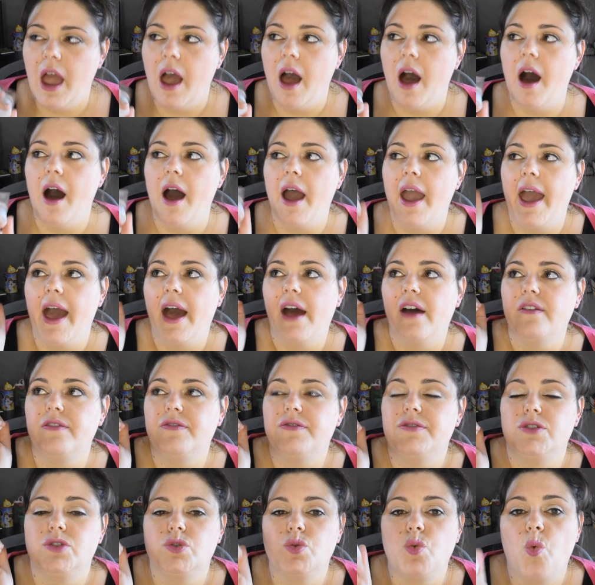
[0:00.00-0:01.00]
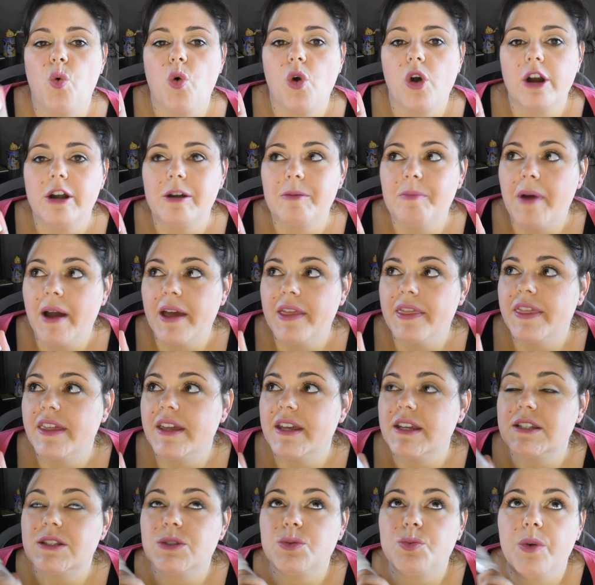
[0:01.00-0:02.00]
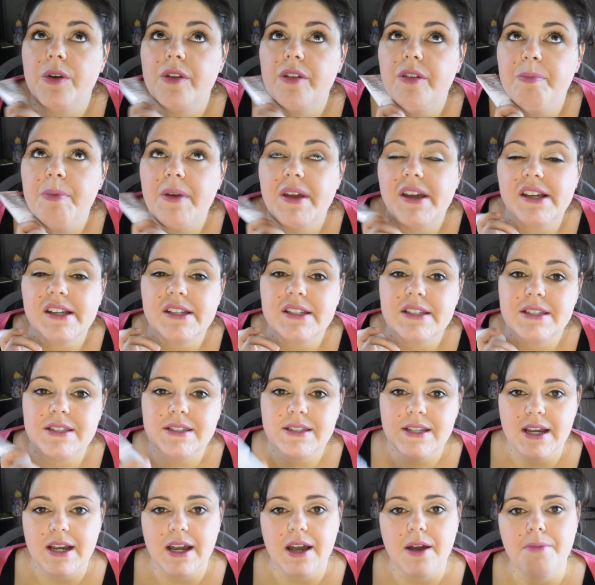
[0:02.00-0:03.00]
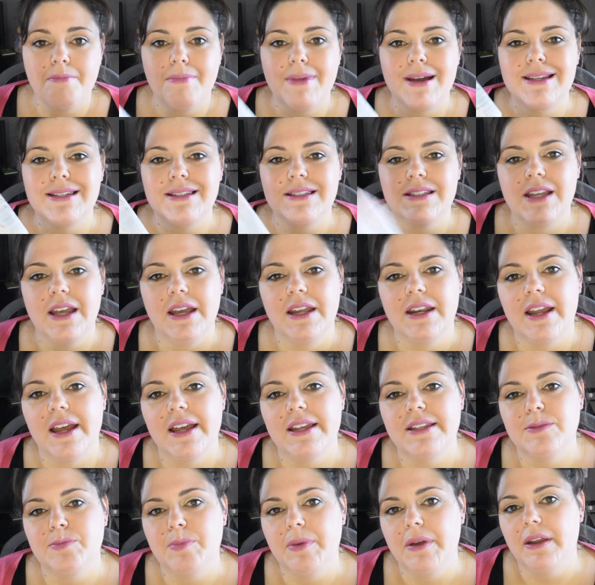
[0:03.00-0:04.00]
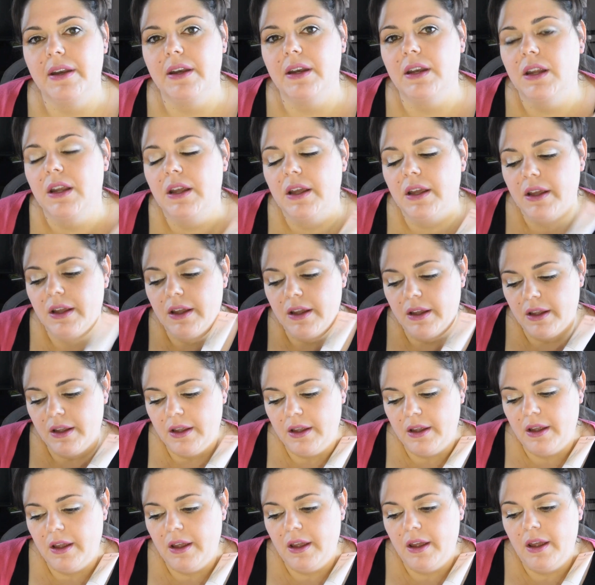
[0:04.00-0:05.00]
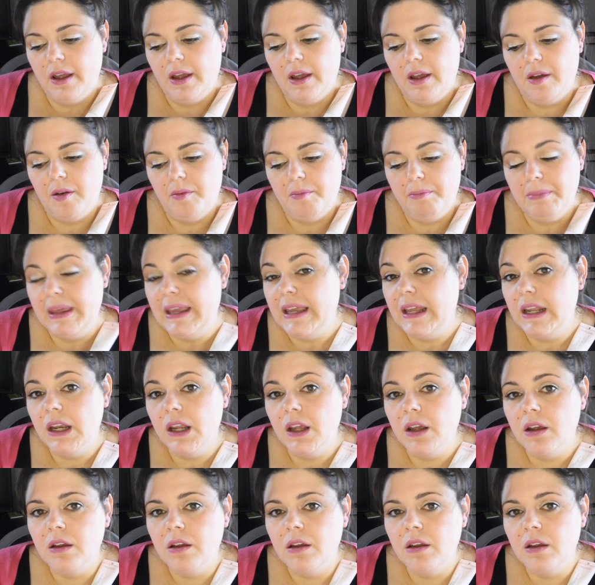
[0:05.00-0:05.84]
I have sworn by this. With being sick, my skin has been mean